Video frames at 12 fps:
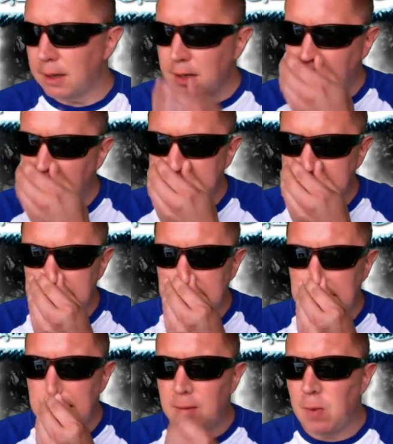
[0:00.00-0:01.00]
Hi guys,
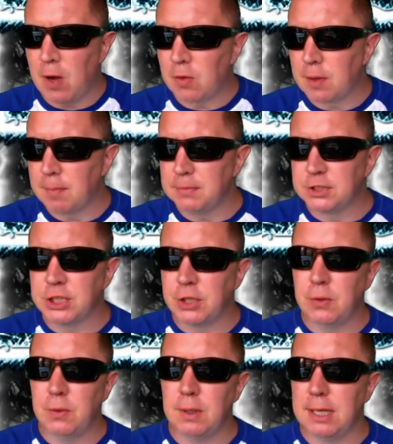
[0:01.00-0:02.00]
welcome
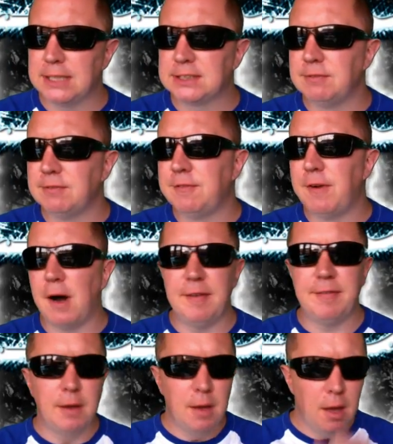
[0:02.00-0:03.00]
to lesson
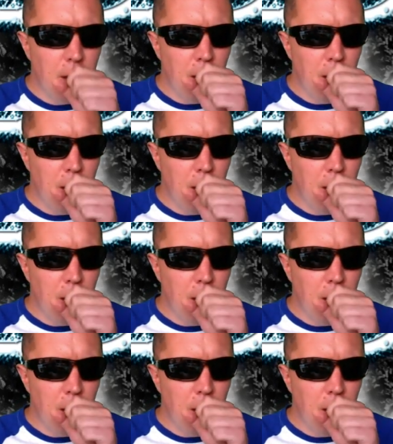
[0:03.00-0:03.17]
5.